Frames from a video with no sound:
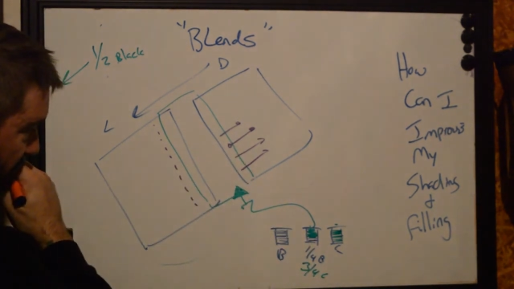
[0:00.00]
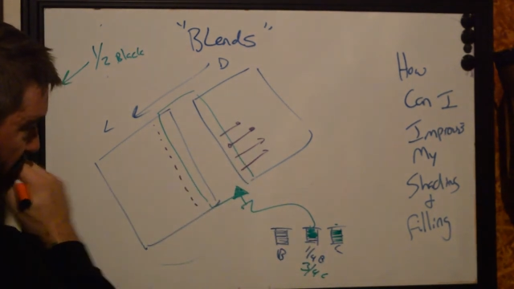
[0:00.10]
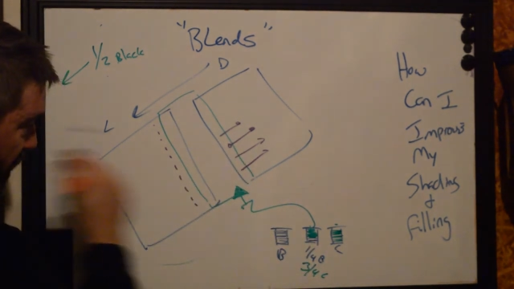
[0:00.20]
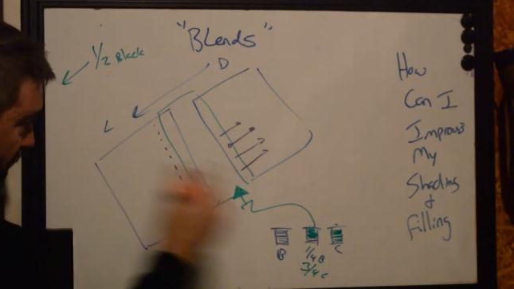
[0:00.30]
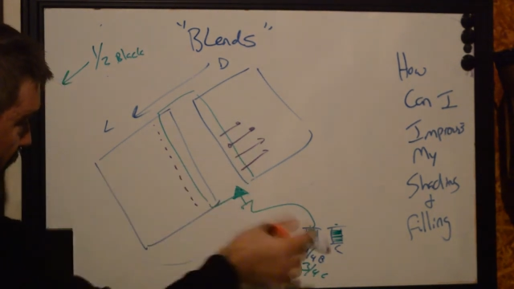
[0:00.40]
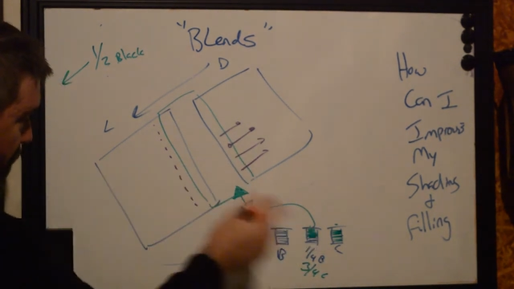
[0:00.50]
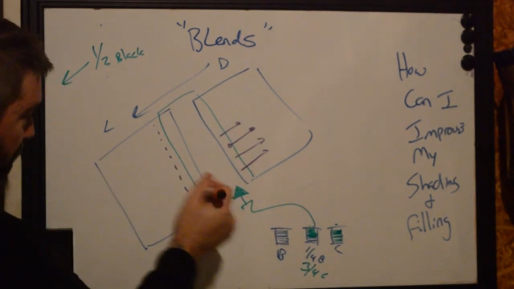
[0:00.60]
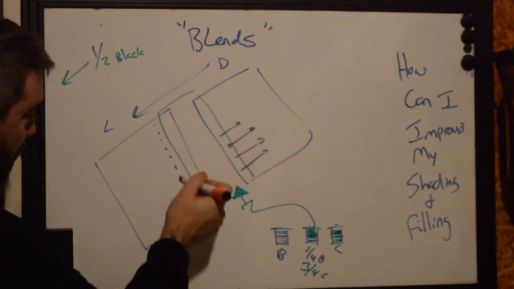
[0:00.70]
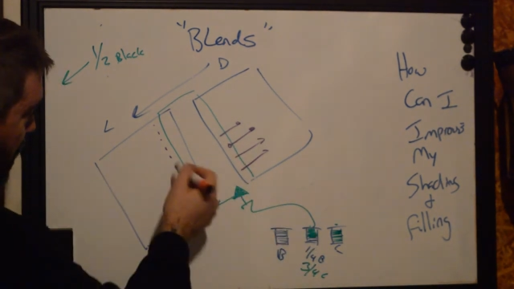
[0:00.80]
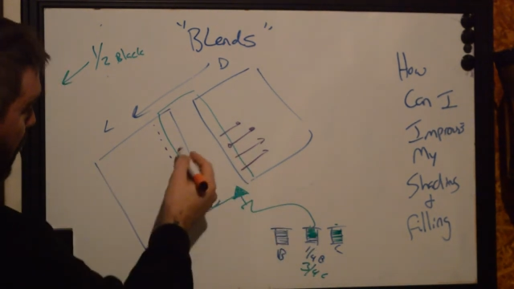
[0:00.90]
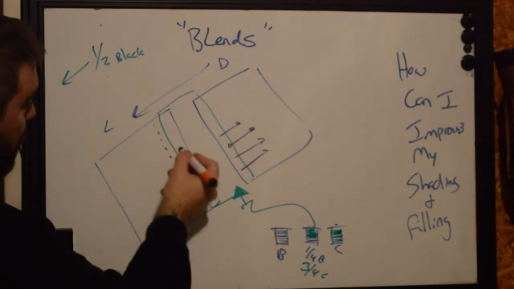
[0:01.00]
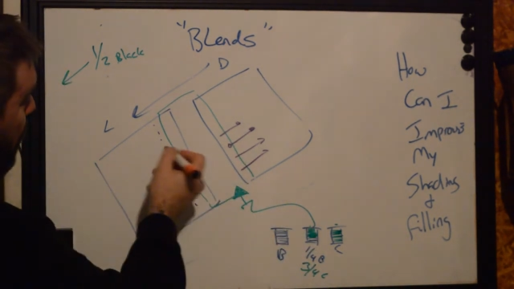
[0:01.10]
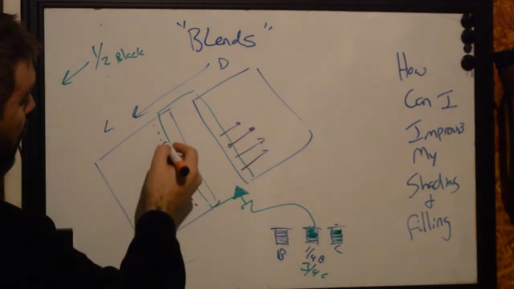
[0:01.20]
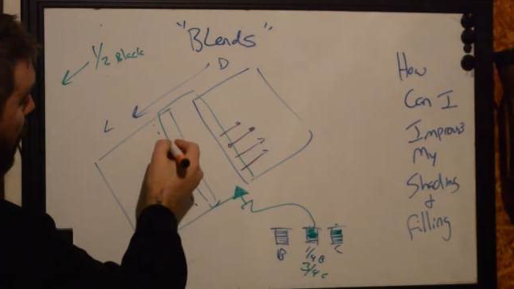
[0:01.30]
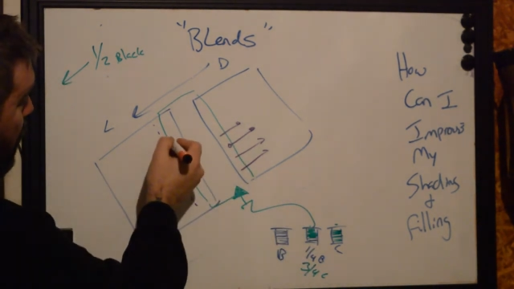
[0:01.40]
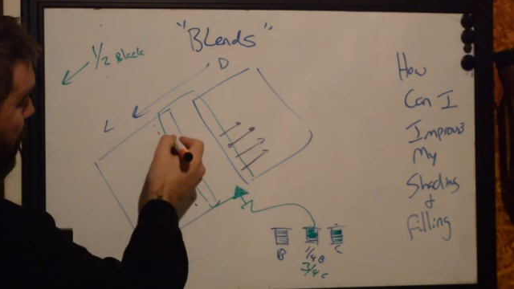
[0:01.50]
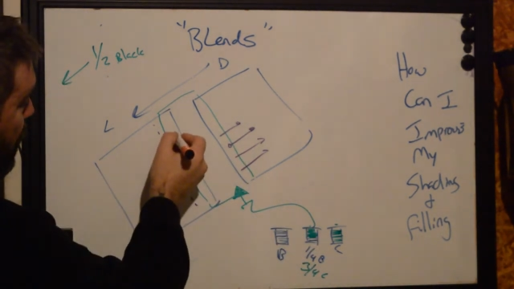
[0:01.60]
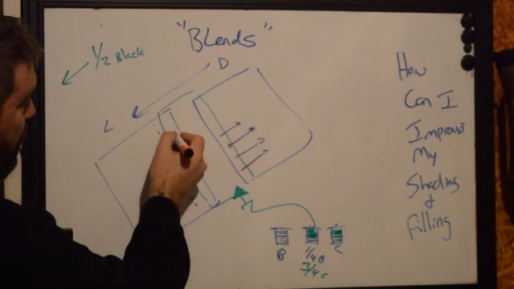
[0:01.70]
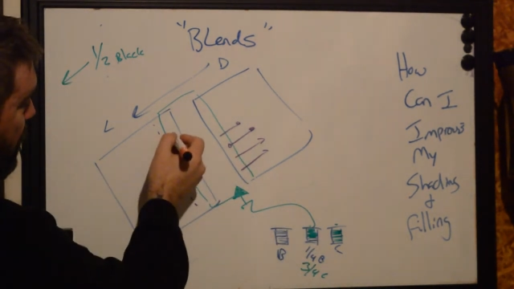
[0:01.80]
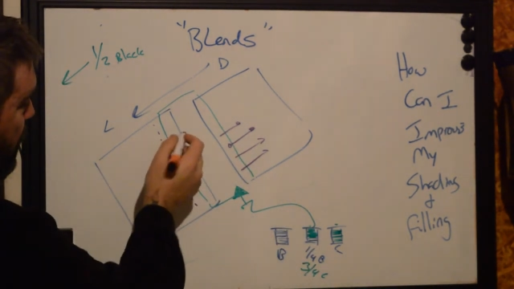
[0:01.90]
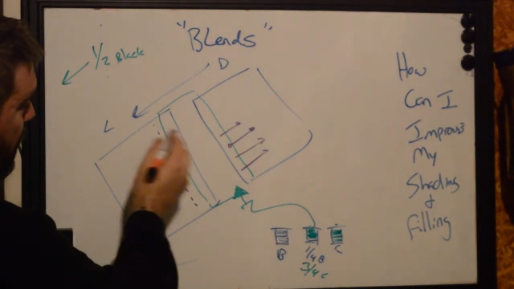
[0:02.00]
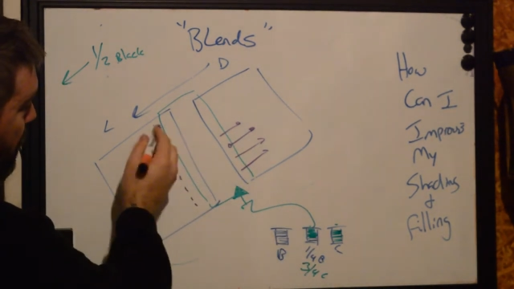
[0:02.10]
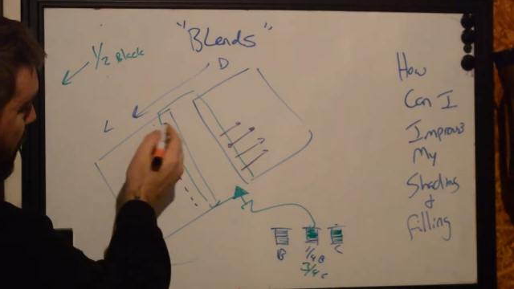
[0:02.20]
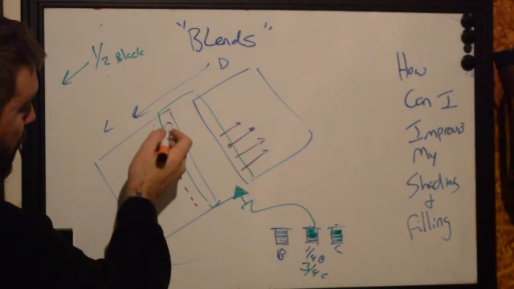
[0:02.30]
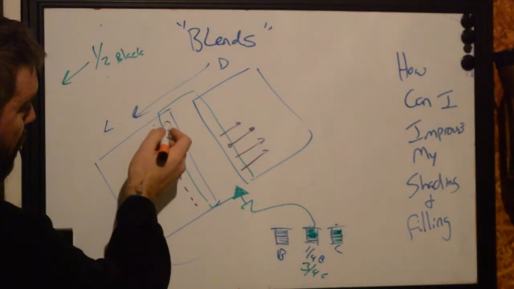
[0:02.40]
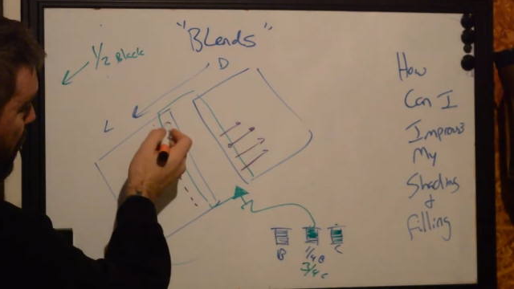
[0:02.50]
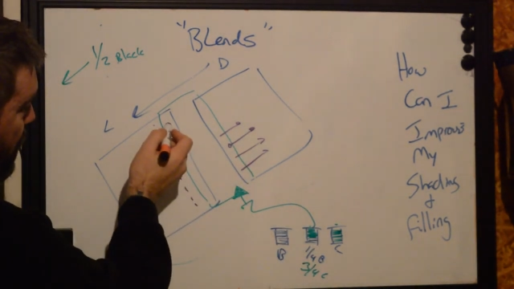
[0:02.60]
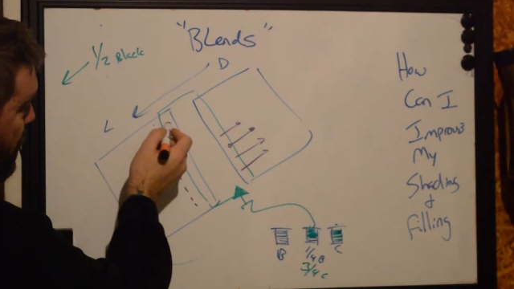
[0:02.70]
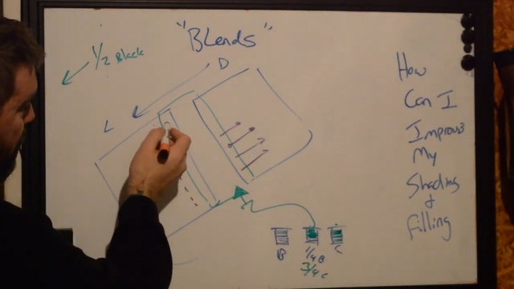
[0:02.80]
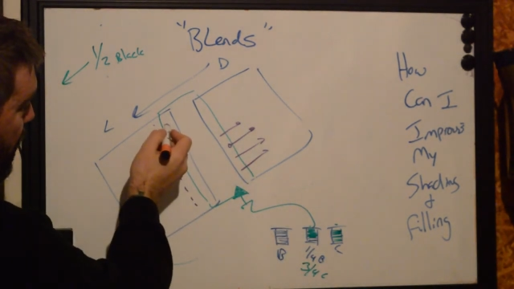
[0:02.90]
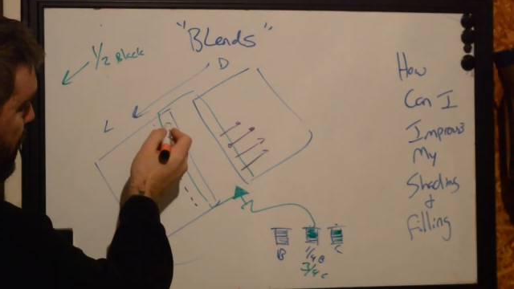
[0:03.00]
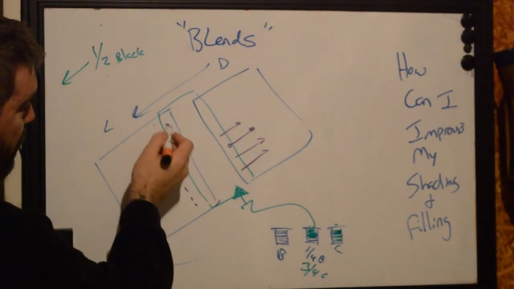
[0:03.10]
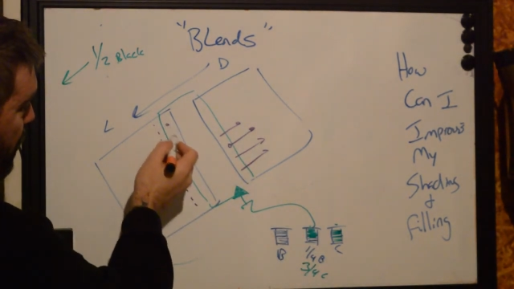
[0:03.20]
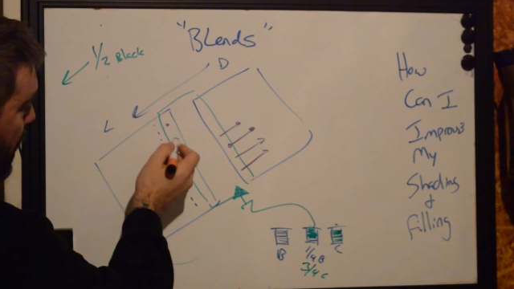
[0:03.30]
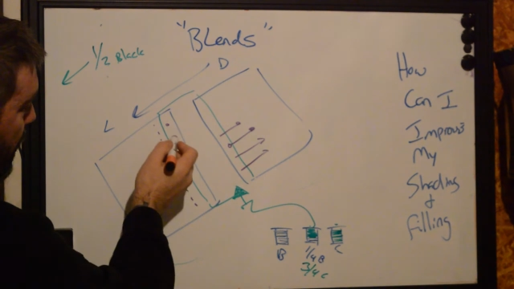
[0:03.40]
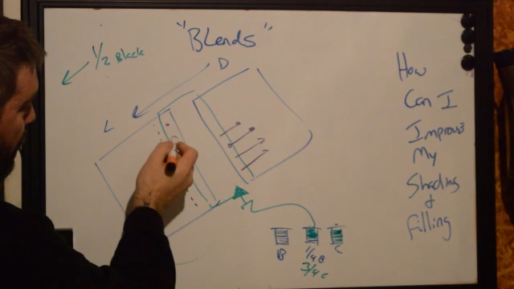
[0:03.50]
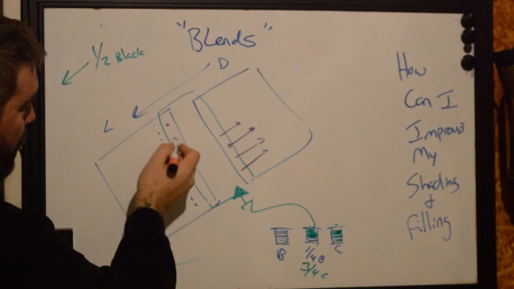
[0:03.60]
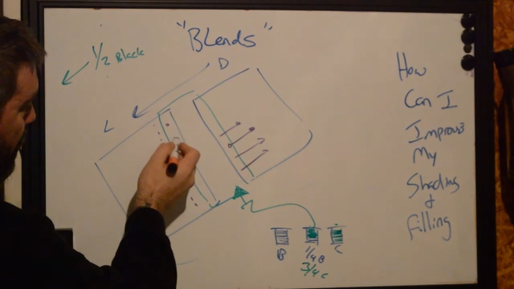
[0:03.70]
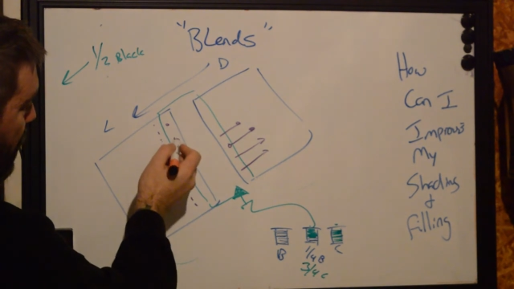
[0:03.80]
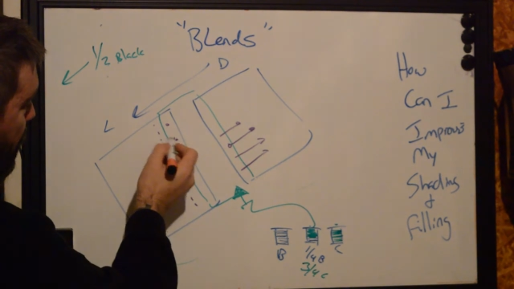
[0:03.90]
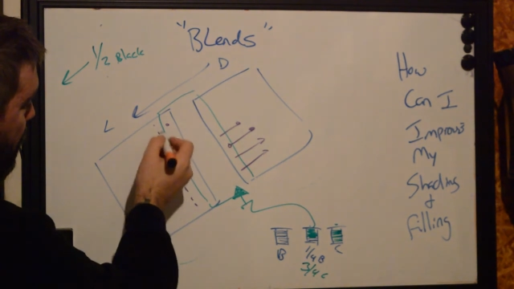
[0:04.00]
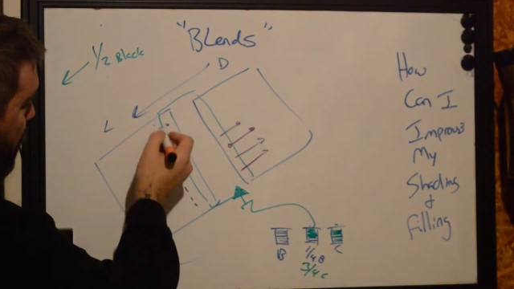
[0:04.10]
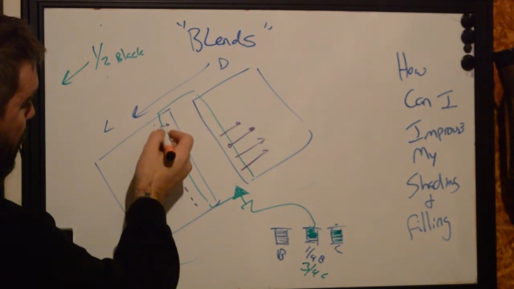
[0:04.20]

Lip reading: Nobody's mouth can be seen.